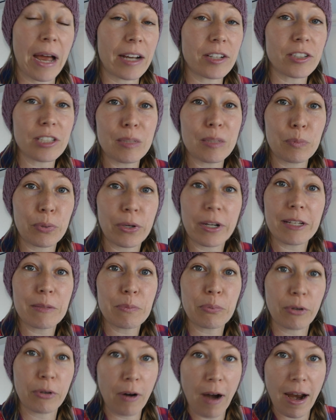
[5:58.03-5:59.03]
actually pretty
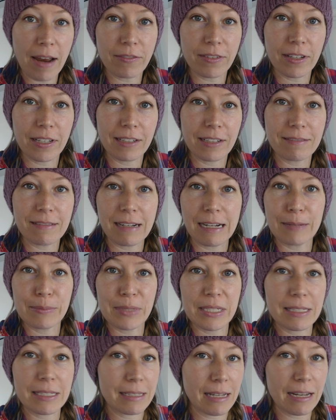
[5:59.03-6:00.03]
private. Um,
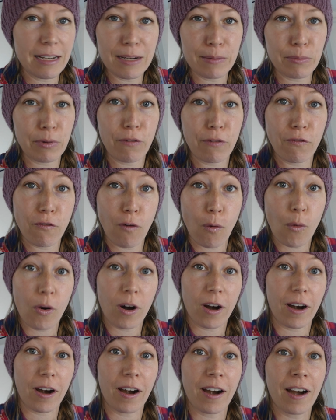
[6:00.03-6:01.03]
it's site number
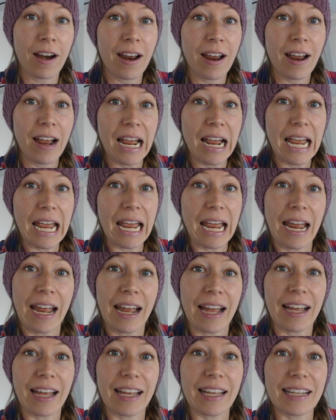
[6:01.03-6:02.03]
four,
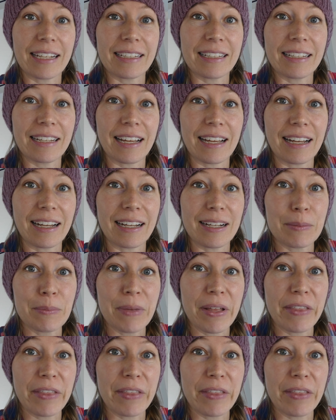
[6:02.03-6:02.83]
and um,